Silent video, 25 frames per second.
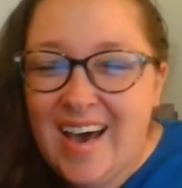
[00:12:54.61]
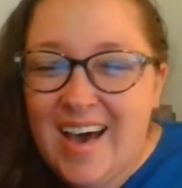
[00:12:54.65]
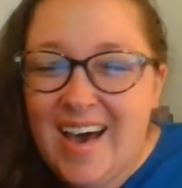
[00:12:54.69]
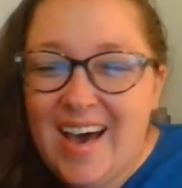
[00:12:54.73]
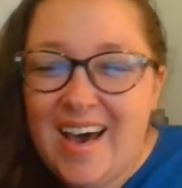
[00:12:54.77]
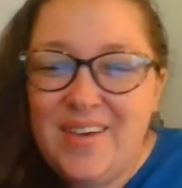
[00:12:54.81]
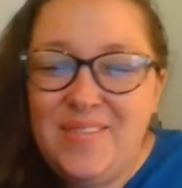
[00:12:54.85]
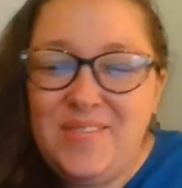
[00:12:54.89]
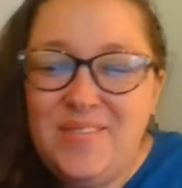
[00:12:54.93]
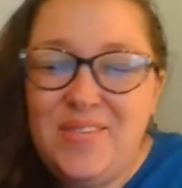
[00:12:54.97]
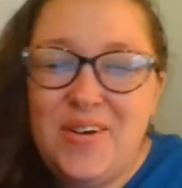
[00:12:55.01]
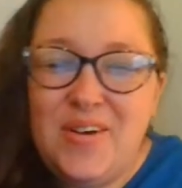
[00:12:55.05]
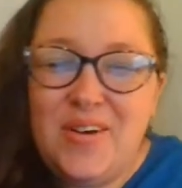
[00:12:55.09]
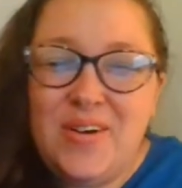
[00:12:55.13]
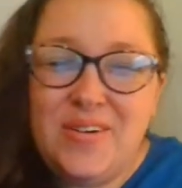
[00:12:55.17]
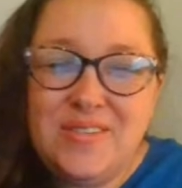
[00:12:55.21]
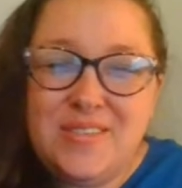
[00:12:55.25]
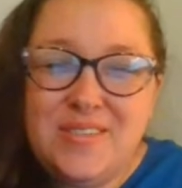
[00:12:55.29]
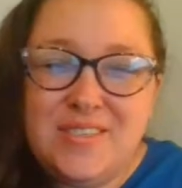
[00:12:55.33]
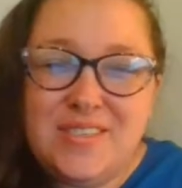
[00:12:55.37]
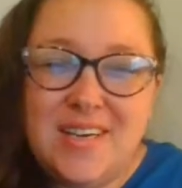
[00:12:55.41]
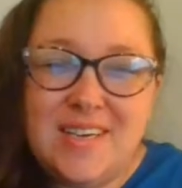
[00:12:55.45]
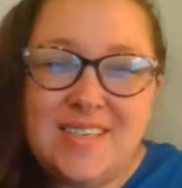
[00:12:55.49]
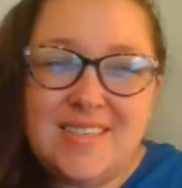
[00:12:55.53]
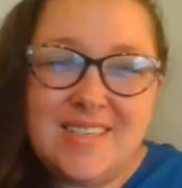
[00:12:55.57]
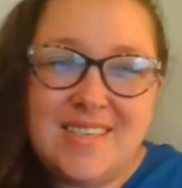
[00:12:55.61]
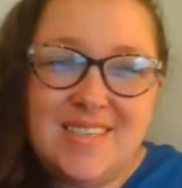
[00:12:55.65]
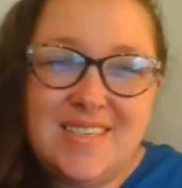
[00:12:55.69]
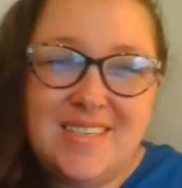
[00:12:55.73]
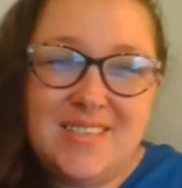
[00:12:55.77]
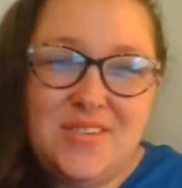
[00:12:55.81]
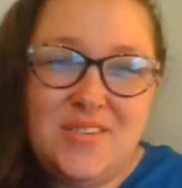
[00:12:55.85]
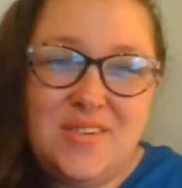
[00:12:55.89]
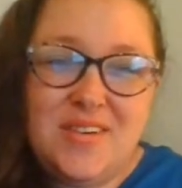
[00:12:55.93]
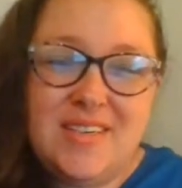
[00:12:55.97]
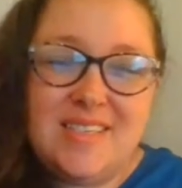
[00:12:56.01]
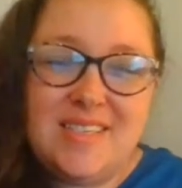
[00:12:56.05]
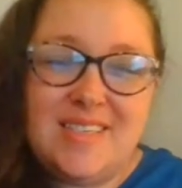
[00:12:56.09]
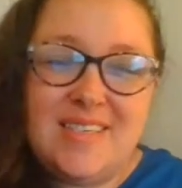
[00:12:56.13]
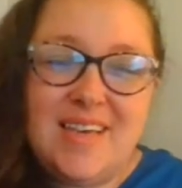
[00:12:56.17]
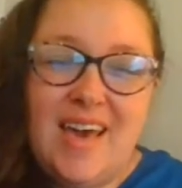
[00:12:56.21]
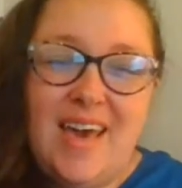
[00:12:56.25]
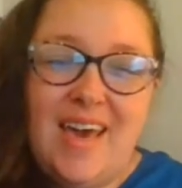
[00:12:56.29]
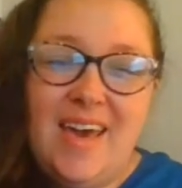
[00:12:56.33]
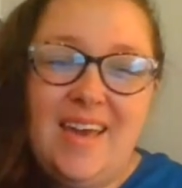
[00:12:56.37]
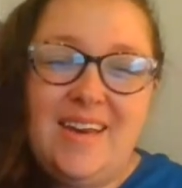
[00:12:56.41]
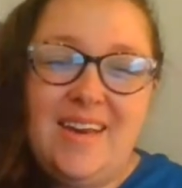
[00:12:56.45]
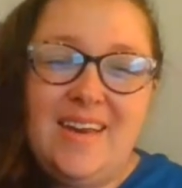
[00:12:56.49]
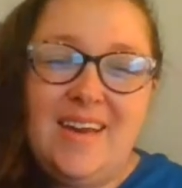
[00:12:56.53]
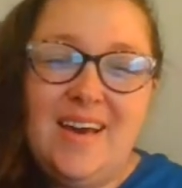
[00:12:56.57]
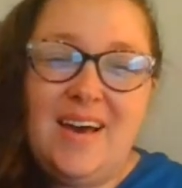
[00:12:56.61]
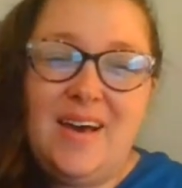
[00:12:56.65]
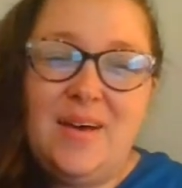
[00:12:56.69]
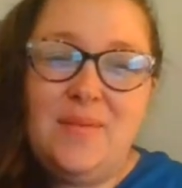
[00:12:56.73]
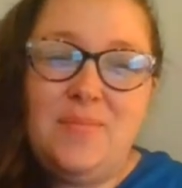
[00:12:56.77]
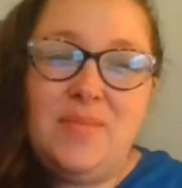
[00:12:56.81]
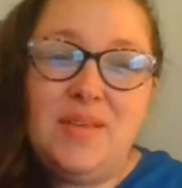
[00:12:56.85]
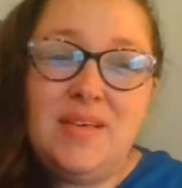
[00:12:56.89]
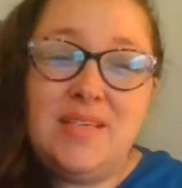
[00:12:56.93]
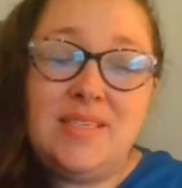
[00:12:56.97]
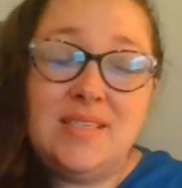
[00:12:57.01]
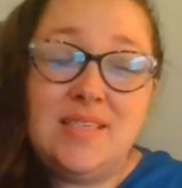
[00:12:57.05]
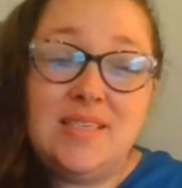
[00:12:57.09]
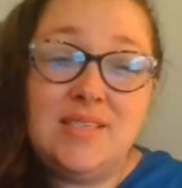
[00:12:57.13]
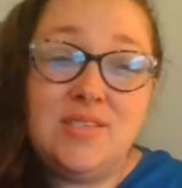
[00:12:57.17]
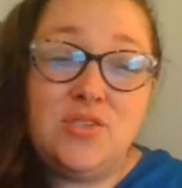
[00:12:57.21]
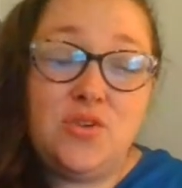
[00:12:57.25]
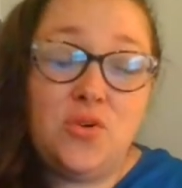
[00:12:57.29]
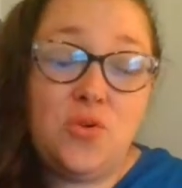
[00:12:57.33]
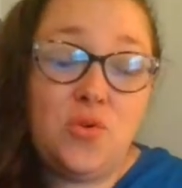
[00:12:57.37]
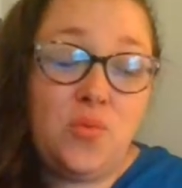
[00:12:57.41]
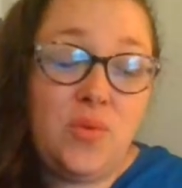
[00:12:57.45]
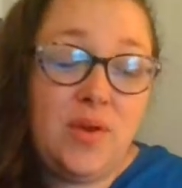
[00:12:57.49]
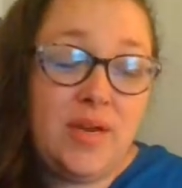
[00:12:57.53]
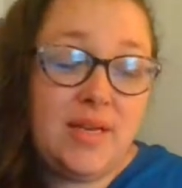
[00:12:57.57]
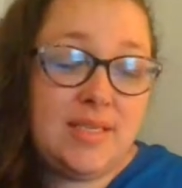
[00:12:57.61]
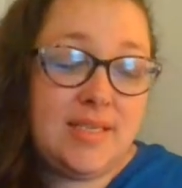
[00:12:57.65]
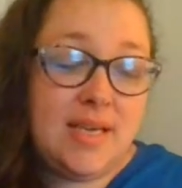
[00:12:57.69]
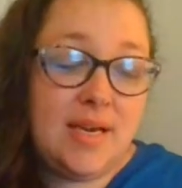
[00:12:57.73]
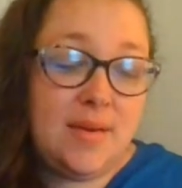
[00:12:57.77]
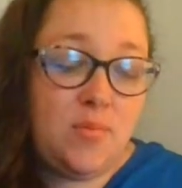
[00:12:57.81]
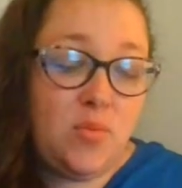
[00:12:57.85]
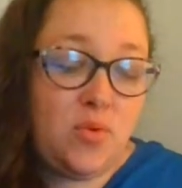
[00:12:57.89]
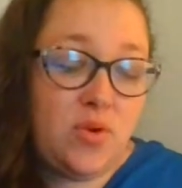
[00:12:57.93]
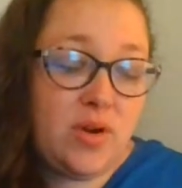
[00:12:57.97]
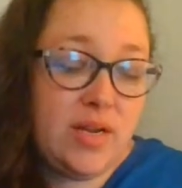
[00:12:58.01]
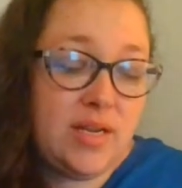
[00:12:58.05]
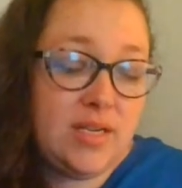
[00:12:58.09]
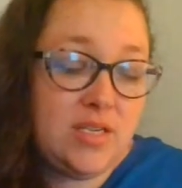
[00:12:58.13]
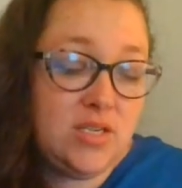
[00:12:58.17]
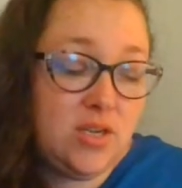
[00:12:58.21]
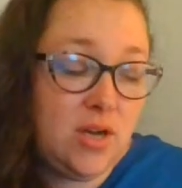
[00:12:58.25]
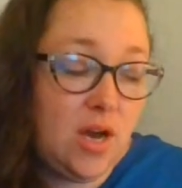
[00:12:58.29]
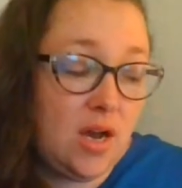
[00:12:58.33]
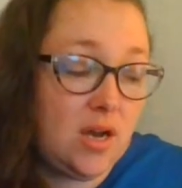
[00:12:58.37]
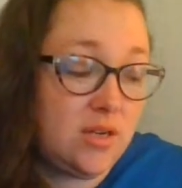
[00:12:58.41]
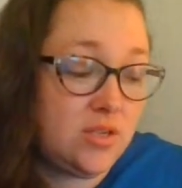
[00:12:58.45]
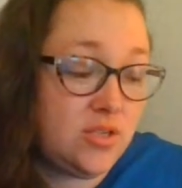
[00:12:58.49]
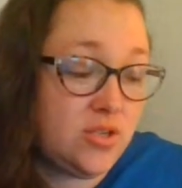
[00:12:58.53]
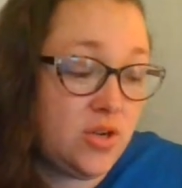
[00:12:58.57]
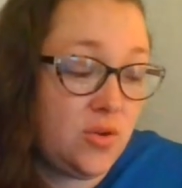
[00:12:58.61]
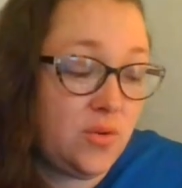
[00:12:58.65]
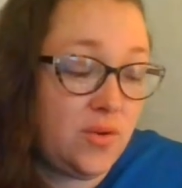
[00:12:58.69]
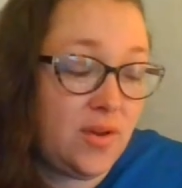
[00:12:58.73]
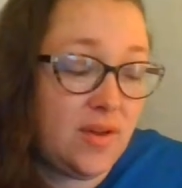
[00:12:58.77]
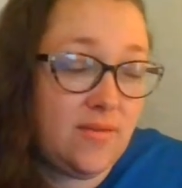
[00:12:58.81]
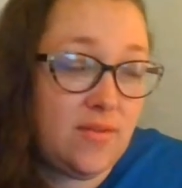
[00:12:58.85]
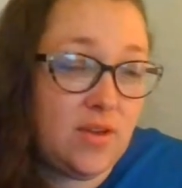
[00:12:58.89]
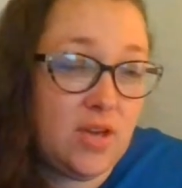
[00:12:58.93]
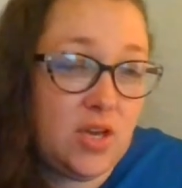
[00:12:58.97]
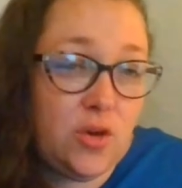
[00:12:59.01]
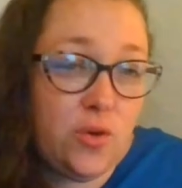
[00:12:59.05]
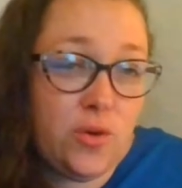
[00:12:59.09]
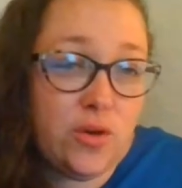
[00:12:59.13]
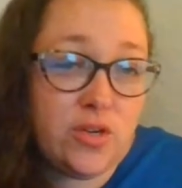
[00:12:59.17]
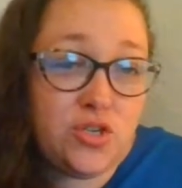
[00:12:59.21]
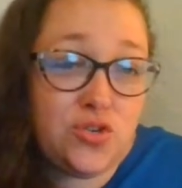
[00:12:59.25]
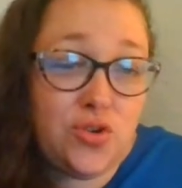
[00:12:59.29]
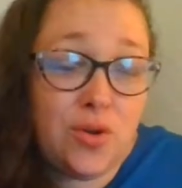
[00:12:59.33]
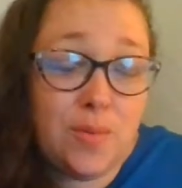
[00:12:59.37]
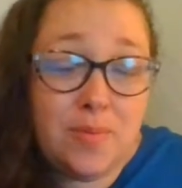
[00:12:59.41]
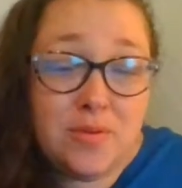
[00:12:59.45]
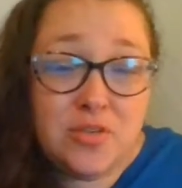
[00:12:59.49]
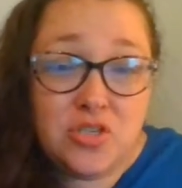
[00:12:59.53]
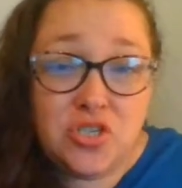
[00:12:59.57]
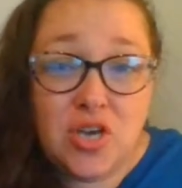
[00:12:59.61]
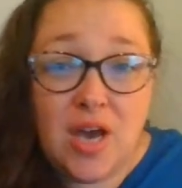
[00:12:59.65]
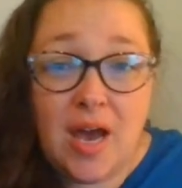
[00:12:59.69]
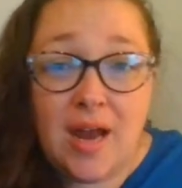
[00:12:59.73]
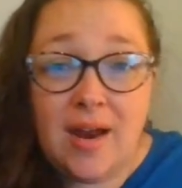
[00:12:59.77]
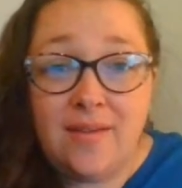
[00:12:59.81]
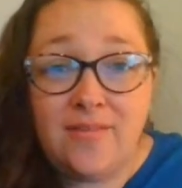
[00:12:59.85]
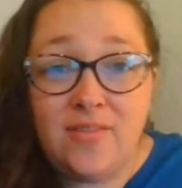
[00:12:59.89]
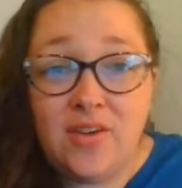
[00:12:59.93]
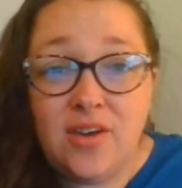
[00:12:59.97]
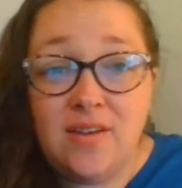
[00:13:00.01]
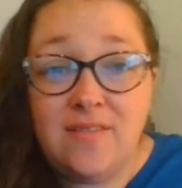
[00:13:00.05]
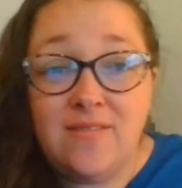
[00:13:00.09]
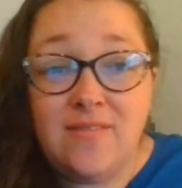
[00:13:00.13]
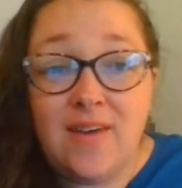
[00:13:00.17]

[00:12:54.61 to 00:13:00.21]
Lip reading: I'm your host, Jessica Dugas, and this is your weekday morning talk show giving you a triple shot of good